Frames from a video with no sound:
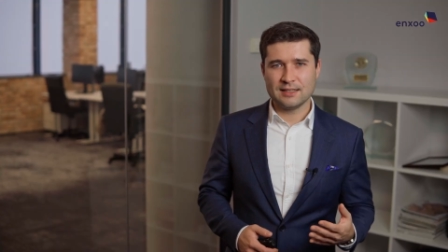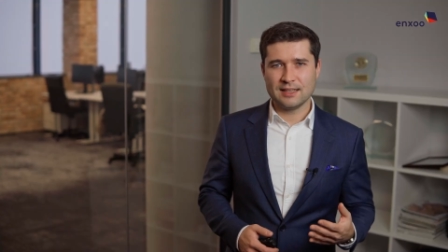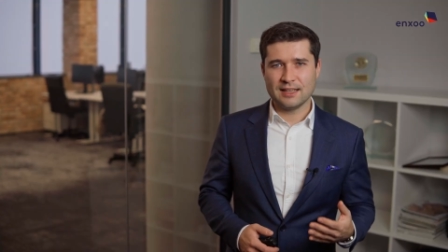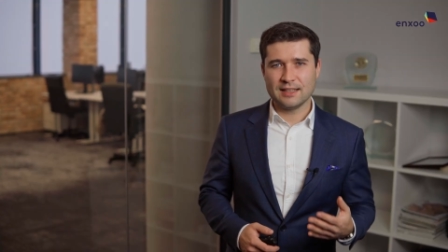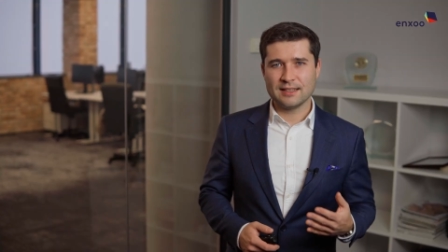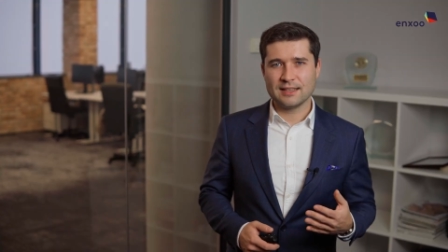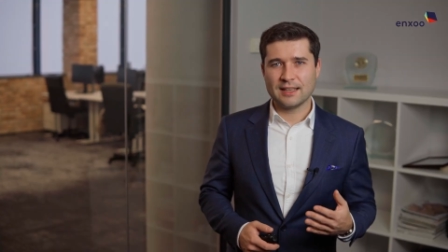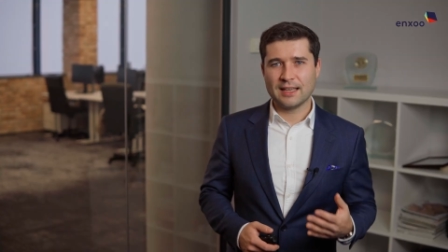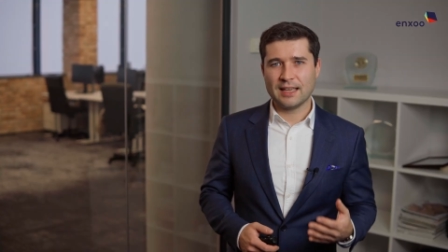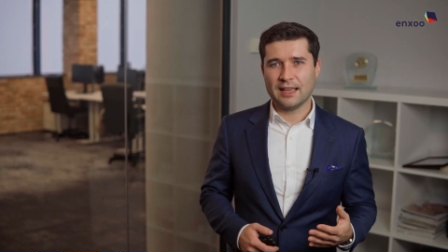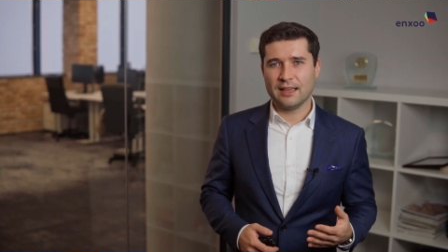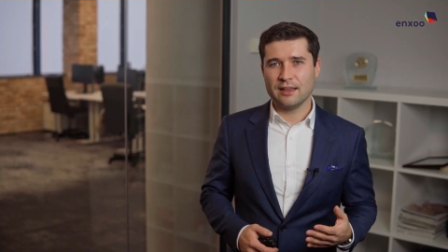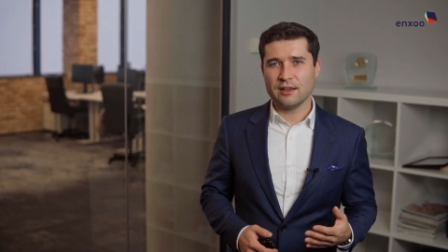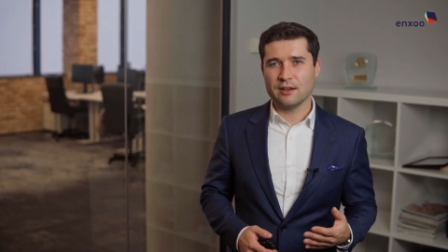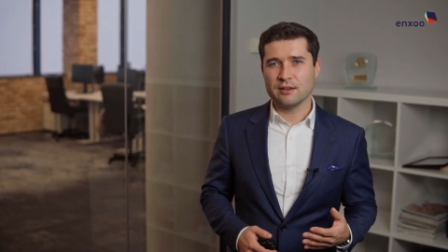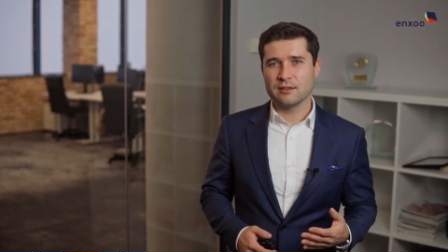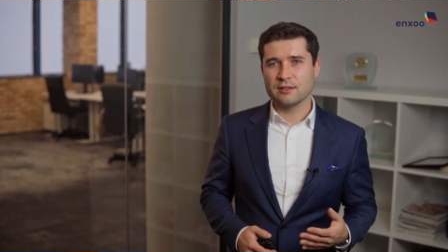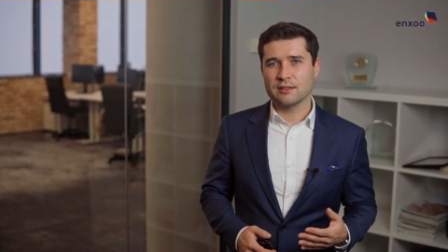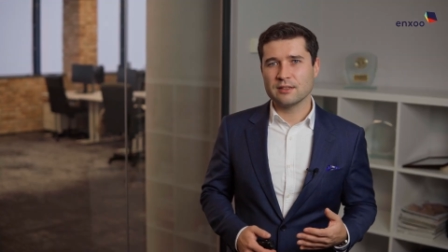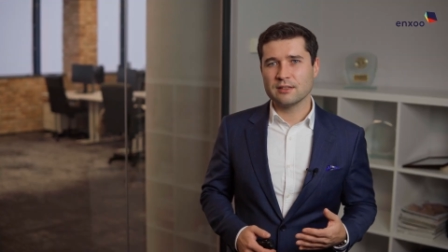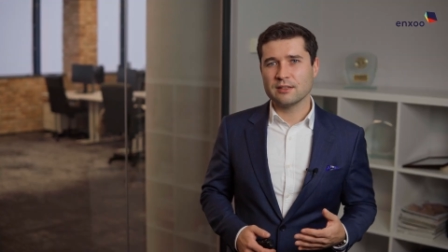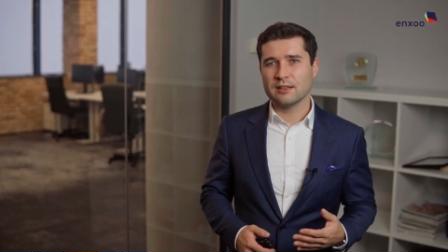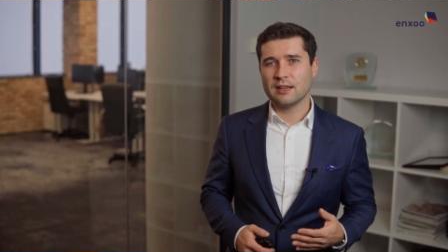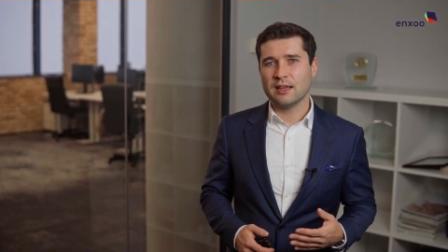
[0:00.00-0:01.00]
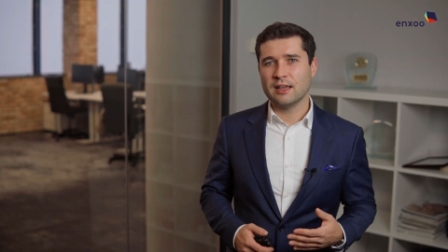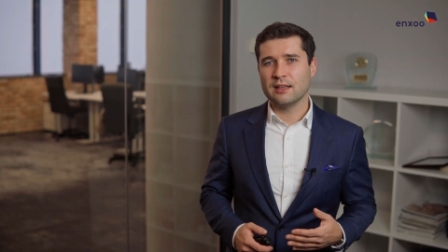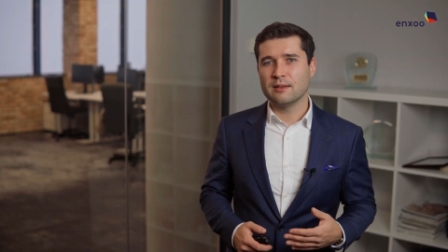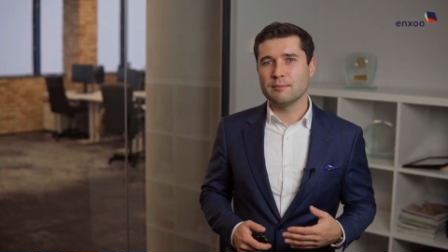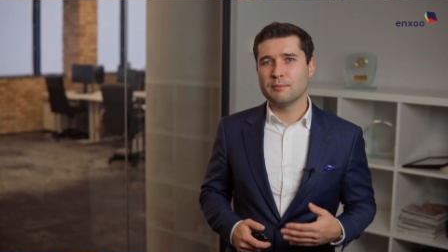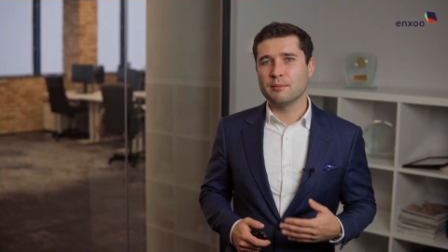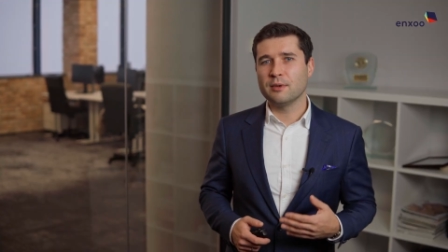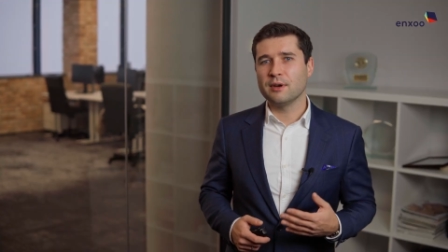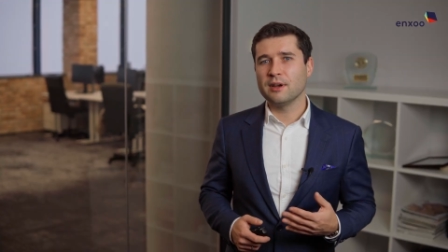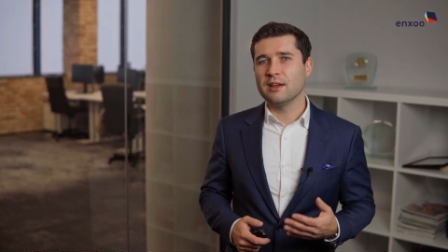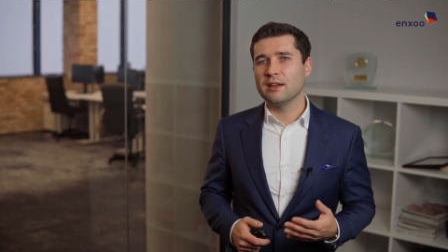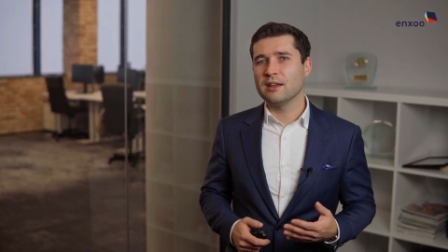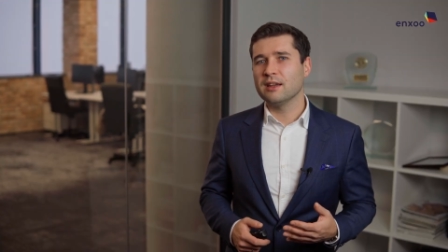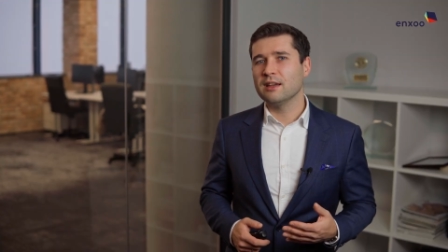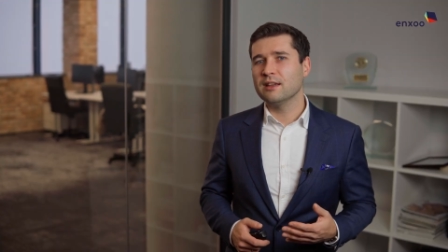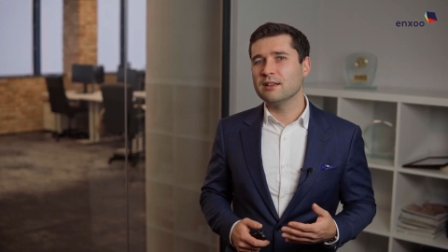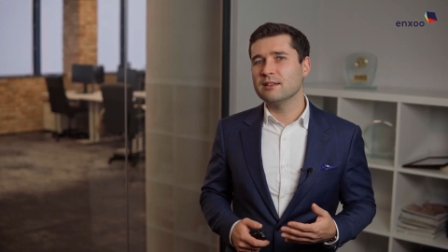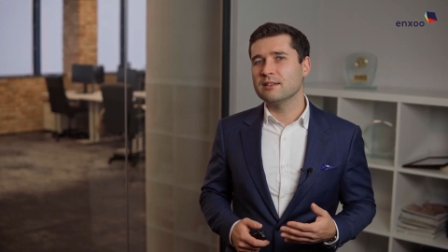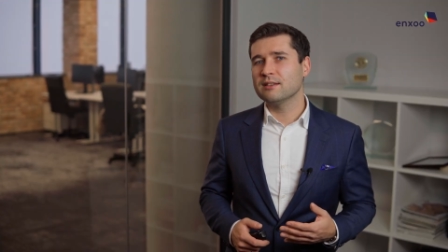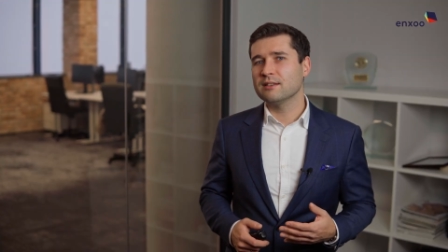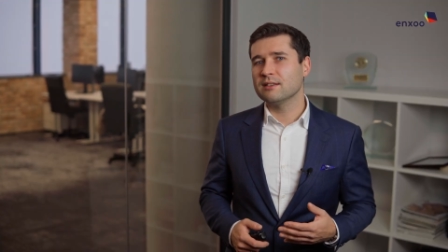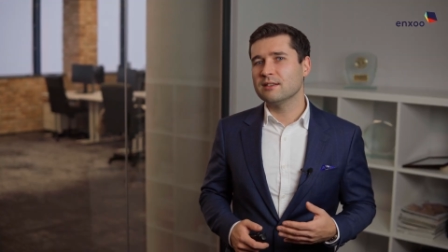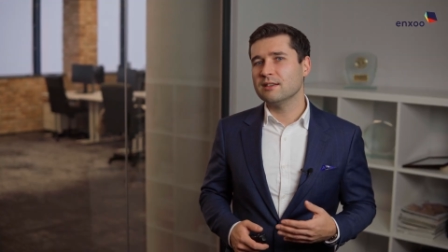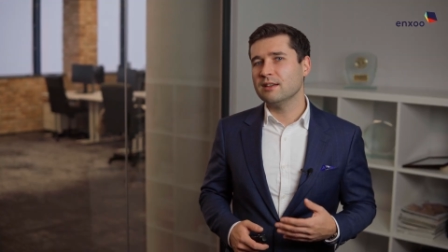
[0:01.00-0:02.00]
that chaos and bring
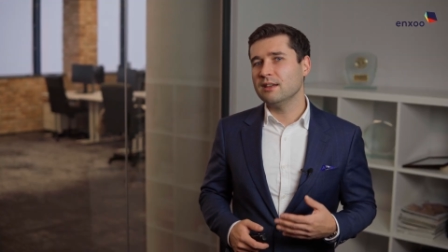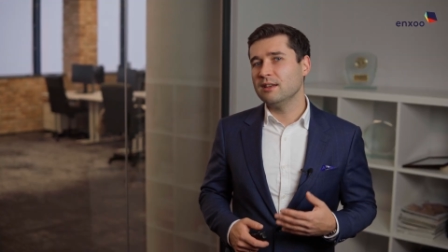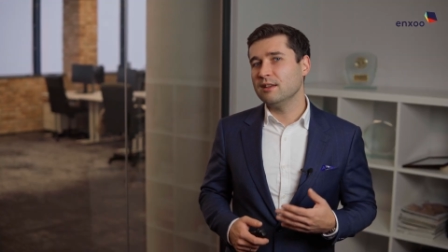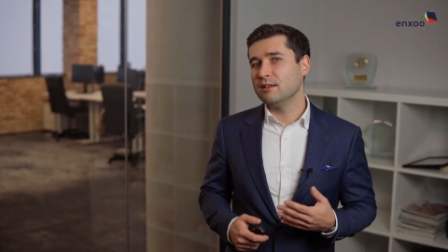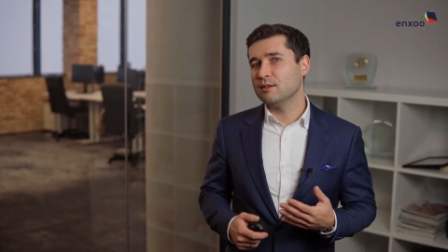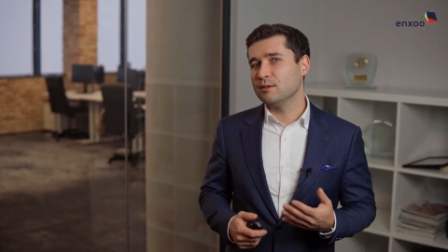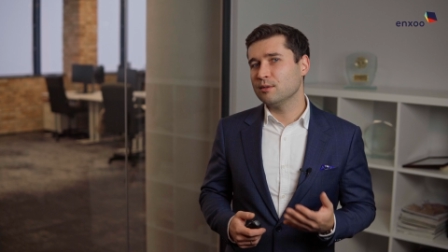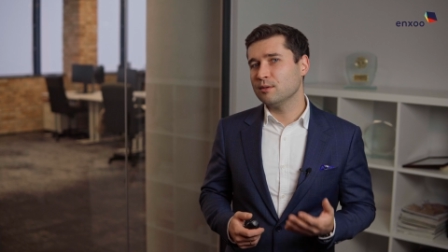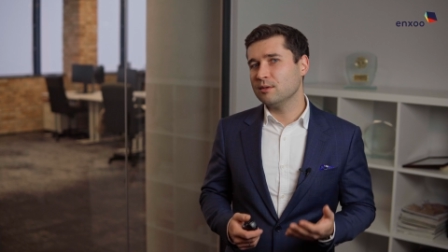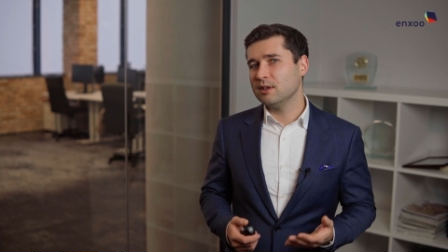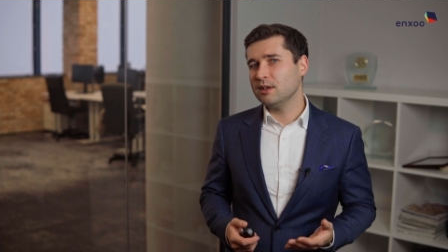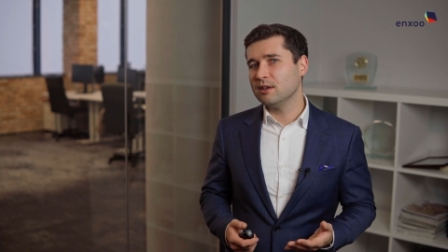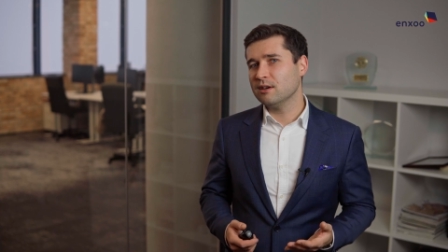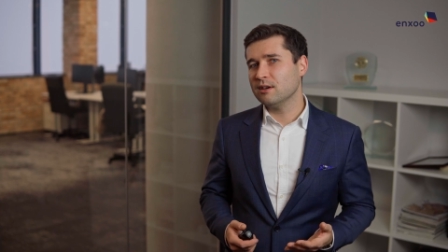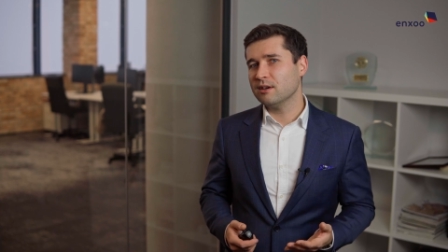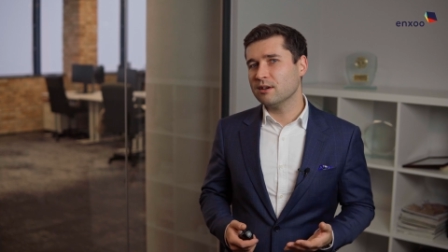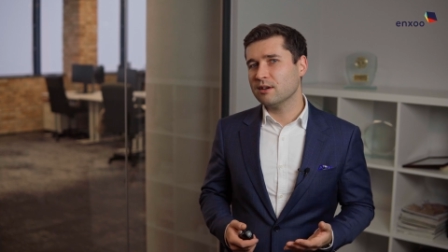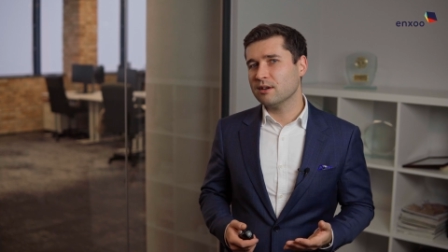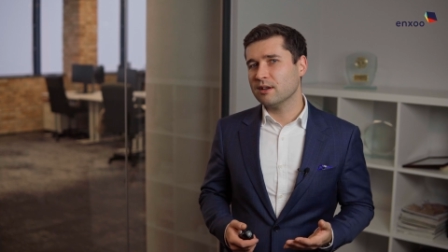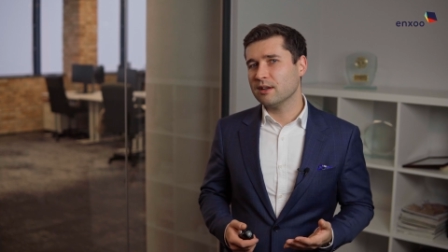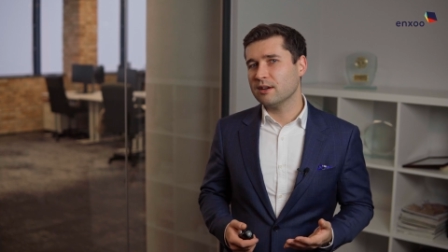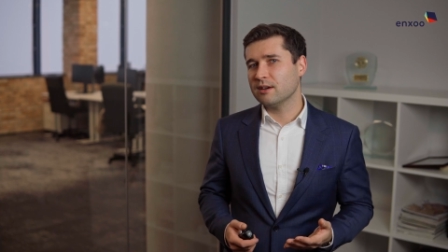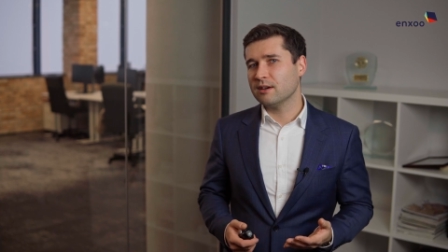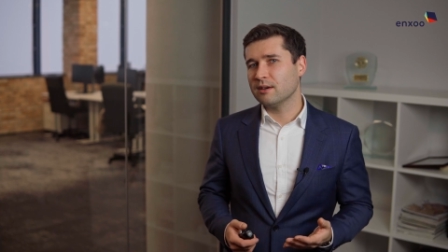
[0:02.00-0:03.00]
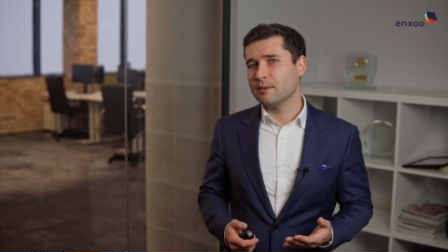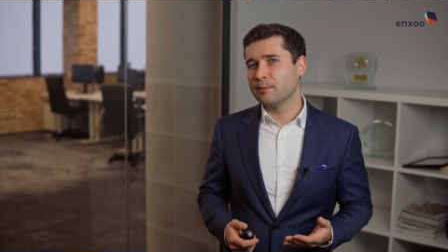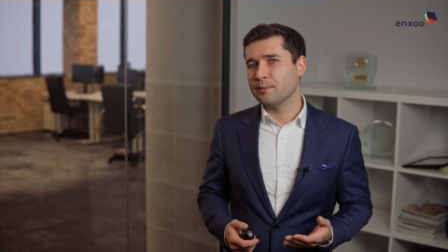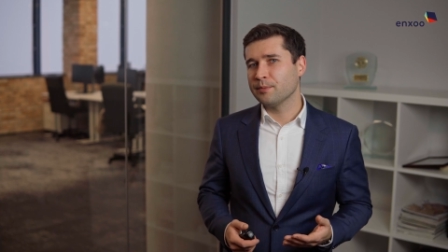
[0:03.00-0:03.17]
it into the order.